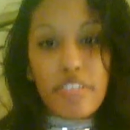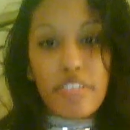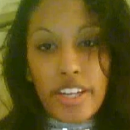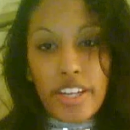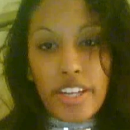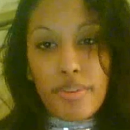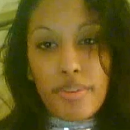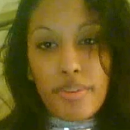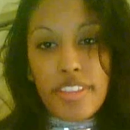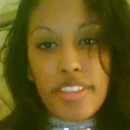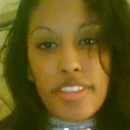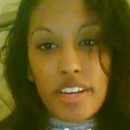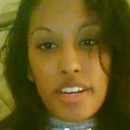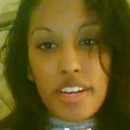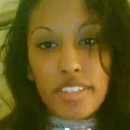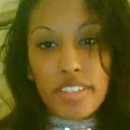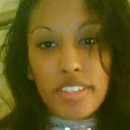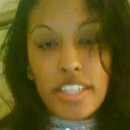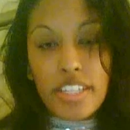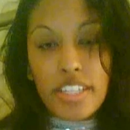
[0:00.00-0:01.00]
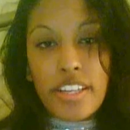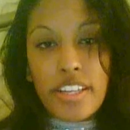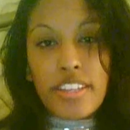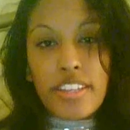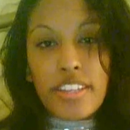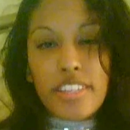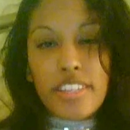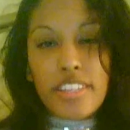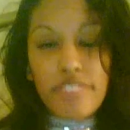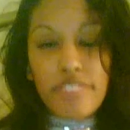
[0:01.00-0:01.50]
created without
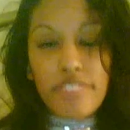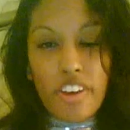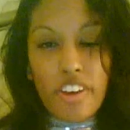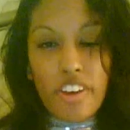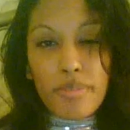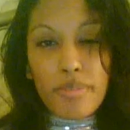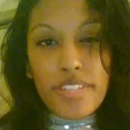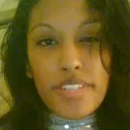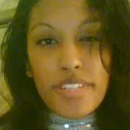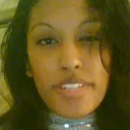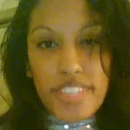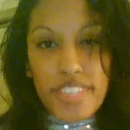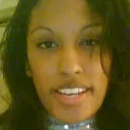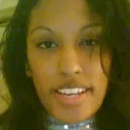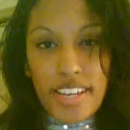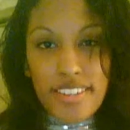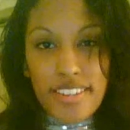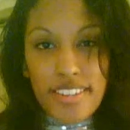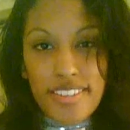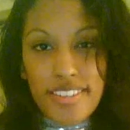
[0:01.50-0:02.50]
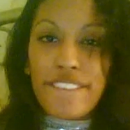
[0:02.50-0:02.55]
the involvement of sex.